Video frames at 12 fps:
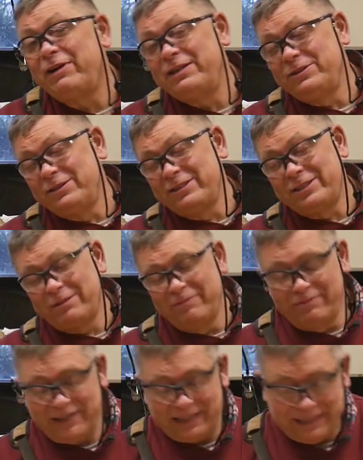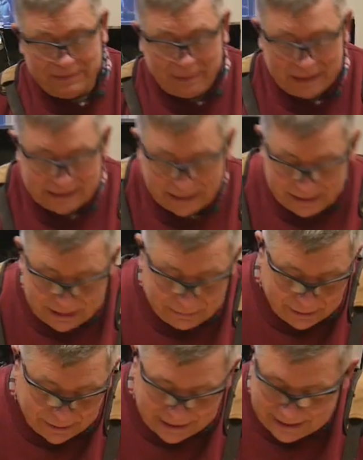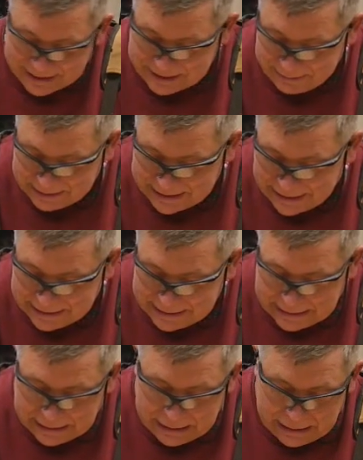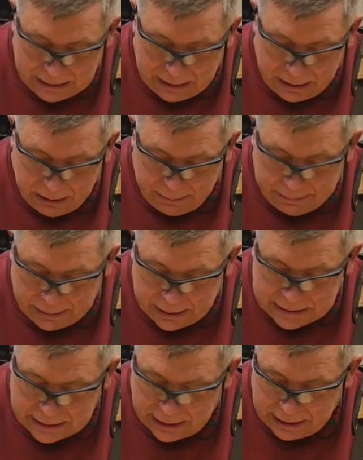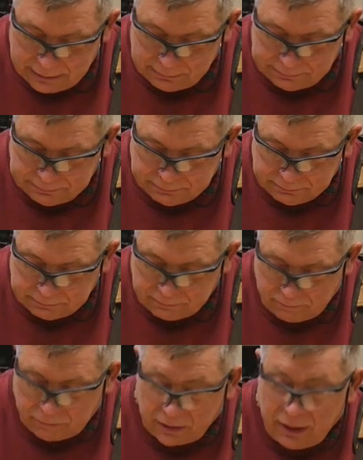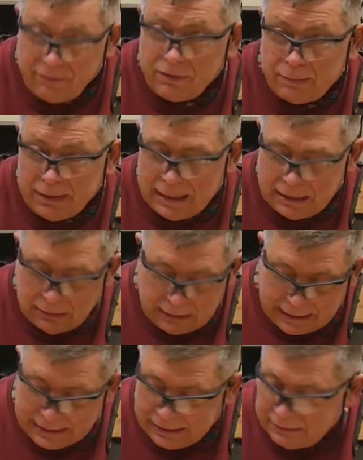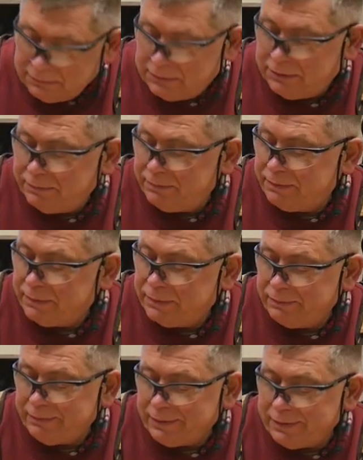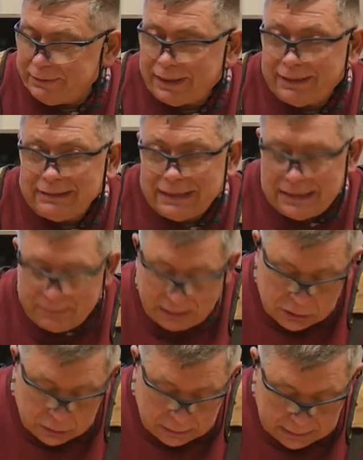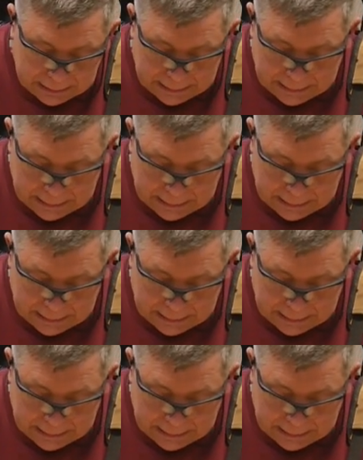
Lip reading: friend who does some fairly spectacular work, it has to be said. But I've got my little iron, an Aldi special,